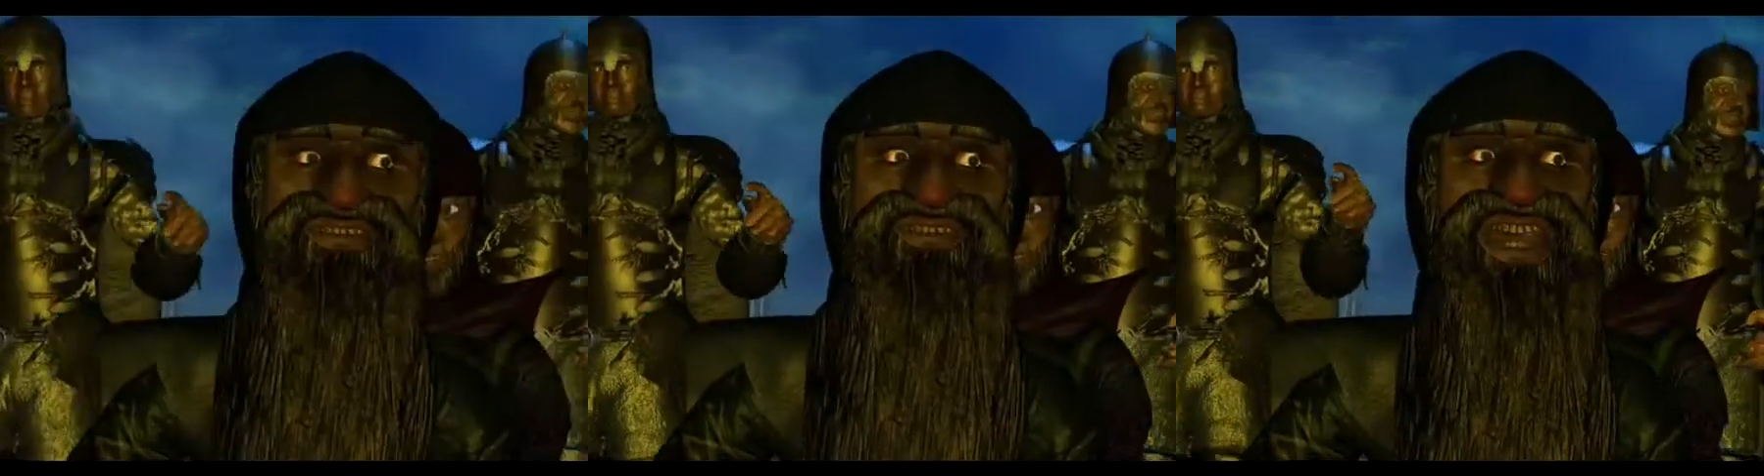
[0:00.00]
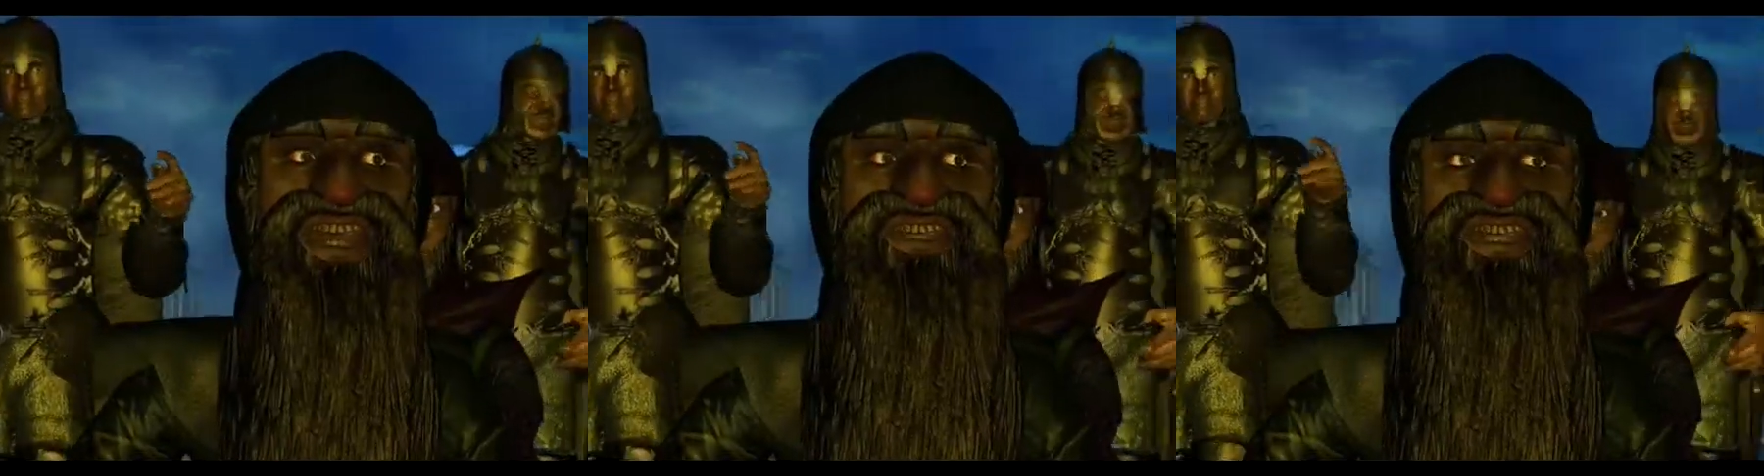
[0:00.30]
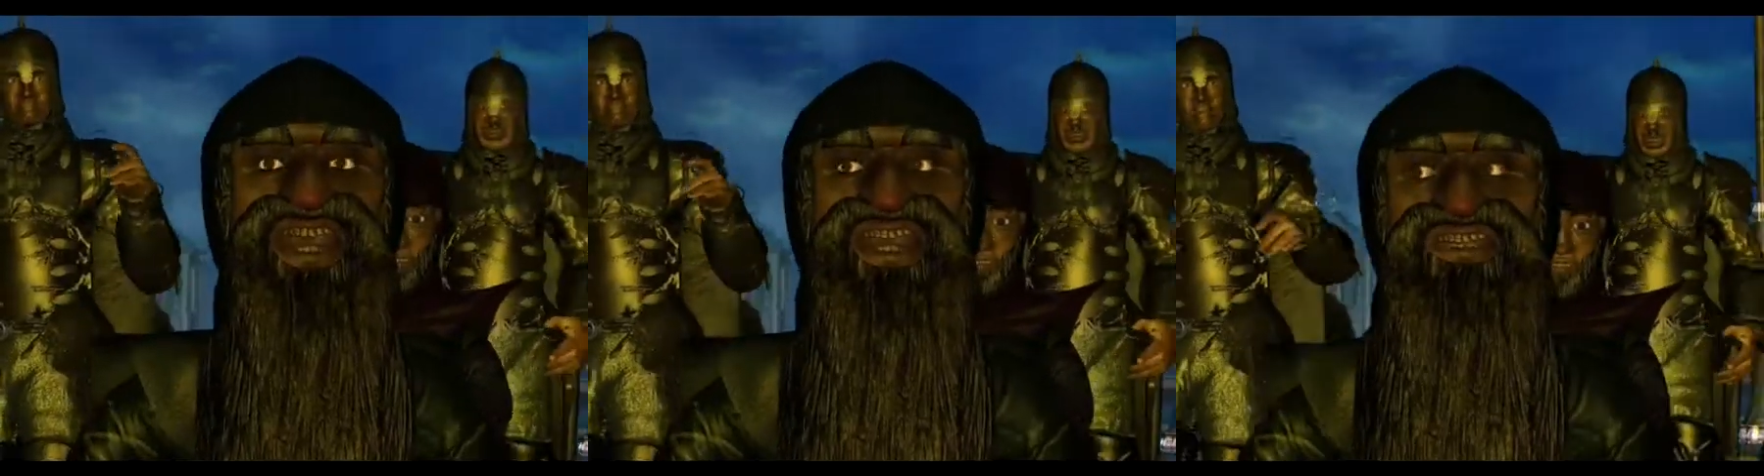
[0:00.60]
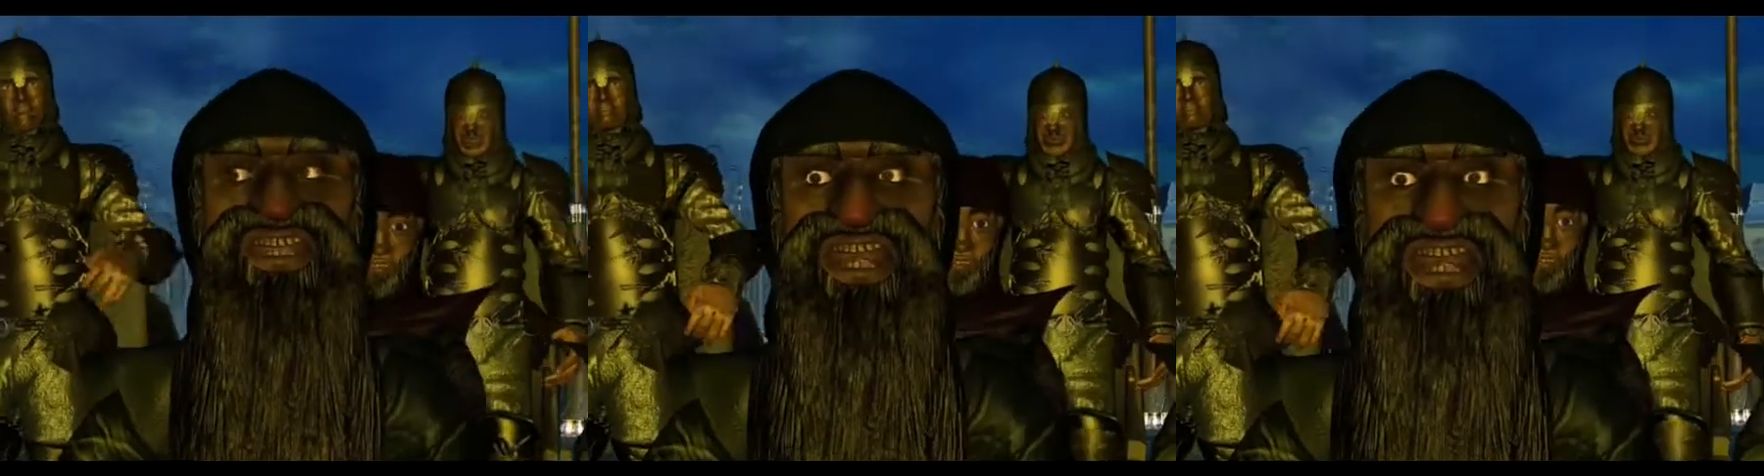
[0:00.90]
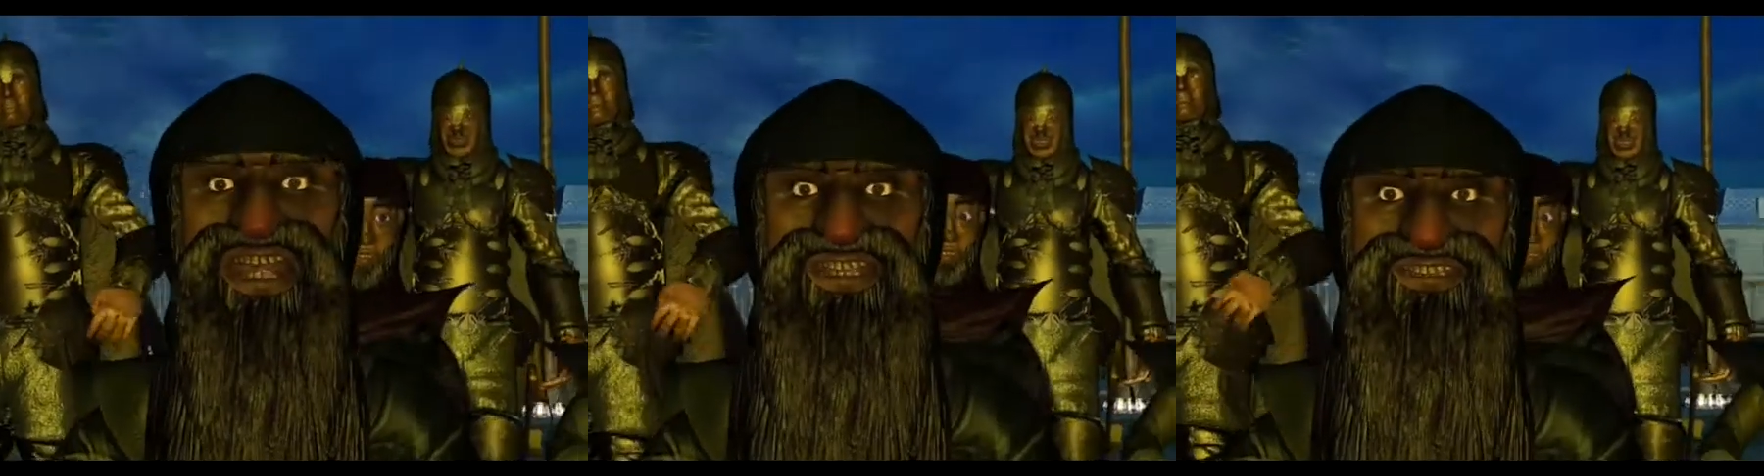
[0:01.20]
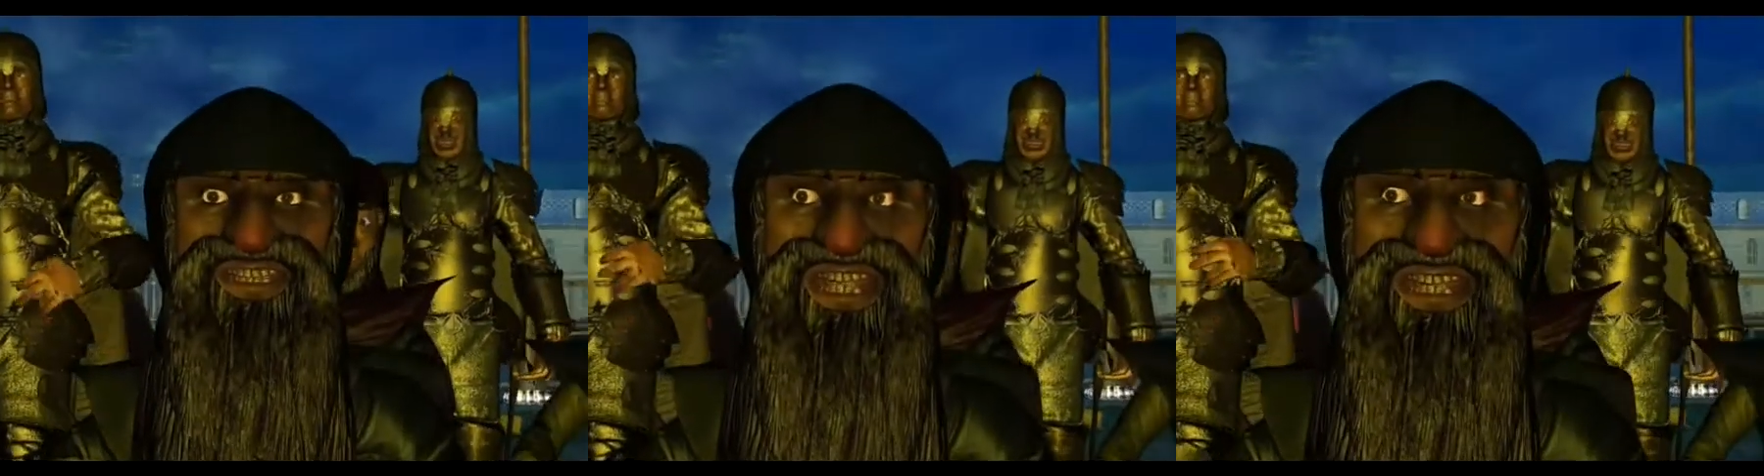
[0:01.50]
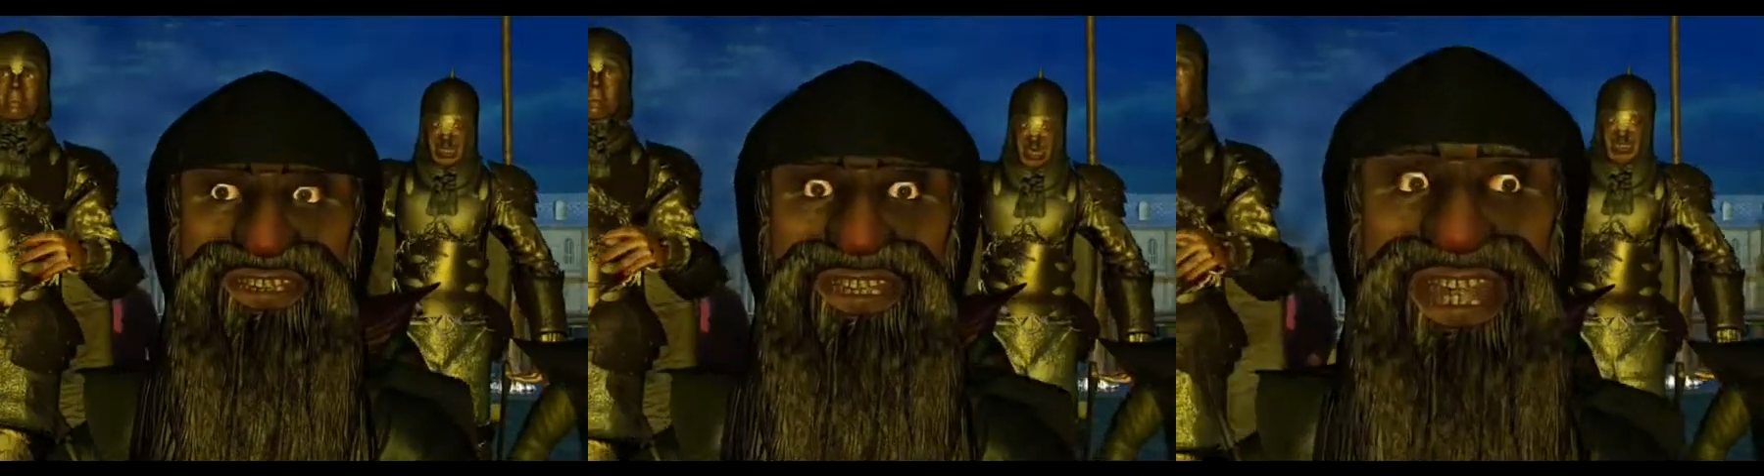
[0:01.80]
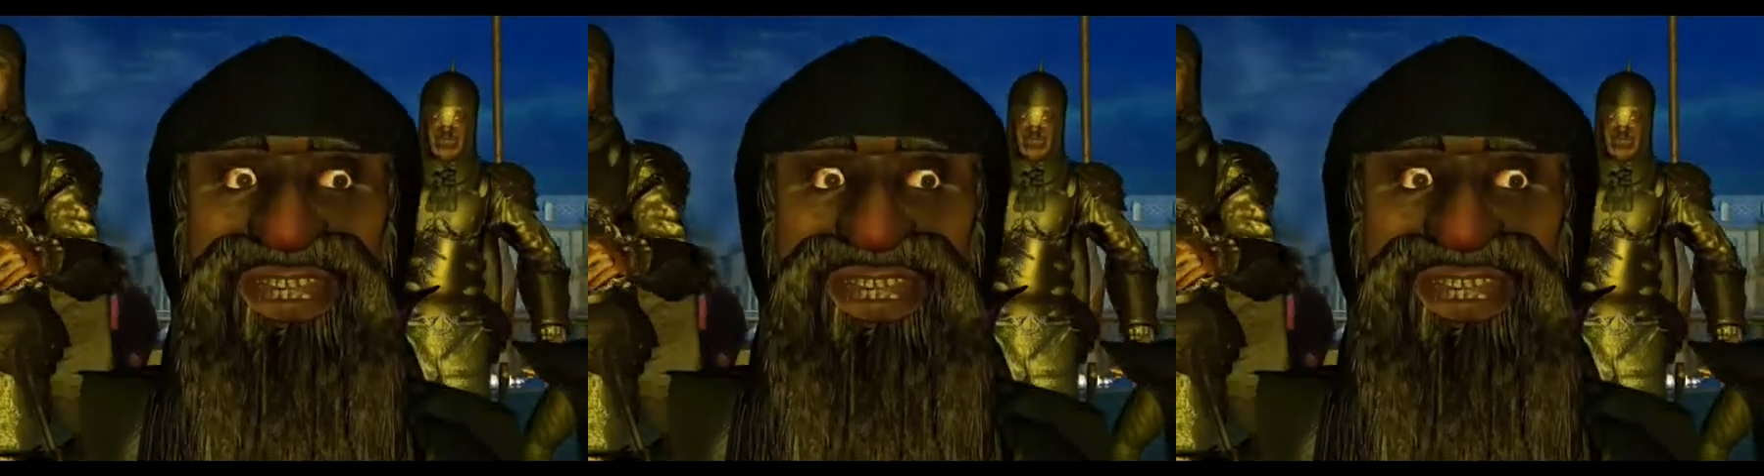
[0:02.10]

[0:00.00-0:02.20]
I am Thorin, son of Thrain, son of